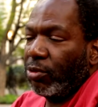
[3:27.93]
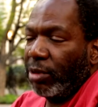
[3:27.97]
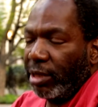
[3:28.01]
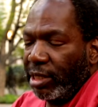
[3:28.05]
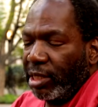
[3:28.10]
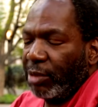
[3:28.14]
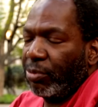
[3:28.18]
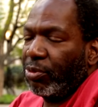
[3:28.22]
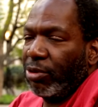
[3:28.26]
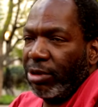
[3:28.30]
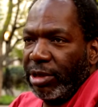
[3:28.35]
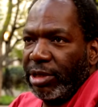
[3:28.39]

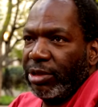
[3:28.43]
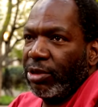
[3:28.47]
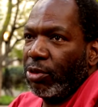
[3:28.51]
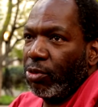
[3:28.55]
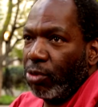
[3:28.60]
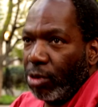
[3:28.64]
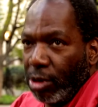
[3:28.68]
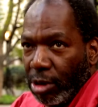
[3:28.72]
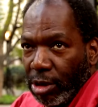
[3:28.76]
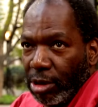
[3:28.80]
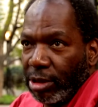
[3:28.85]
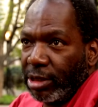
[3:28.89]
willing to put in the
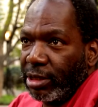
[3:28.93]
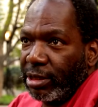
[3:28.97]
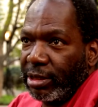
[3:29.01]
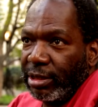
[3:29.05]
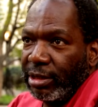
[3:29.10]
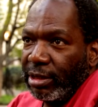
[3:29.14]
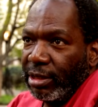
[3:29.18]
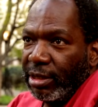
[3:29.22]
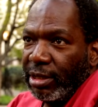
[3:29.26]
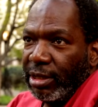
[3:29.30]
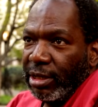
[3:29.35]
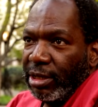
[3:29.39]
work,
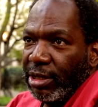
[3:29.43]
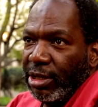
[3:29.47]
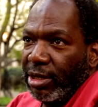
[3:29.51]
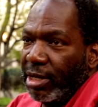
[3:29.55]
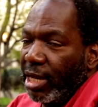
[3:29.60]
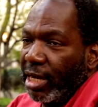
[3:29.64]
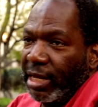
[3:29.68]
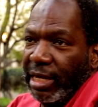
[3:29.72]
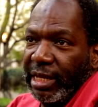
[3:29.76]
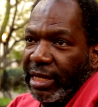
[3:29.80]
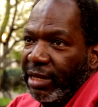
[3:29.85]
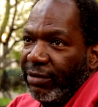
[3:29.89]
you're
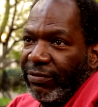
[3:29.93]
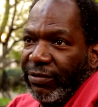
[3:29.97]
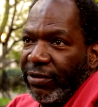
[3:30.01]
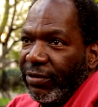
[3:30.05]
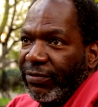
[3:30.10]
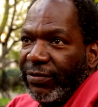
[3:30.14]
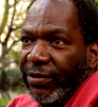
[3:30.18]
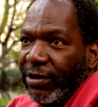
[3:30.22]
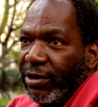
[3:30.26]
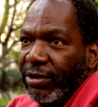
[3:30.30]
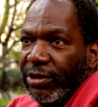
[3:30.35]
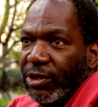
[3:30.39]
not going to get very
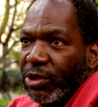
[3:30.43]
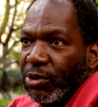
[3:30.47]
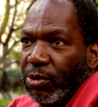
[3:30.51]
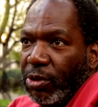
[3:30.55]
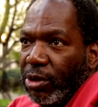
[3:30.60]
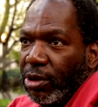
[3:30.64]
far in this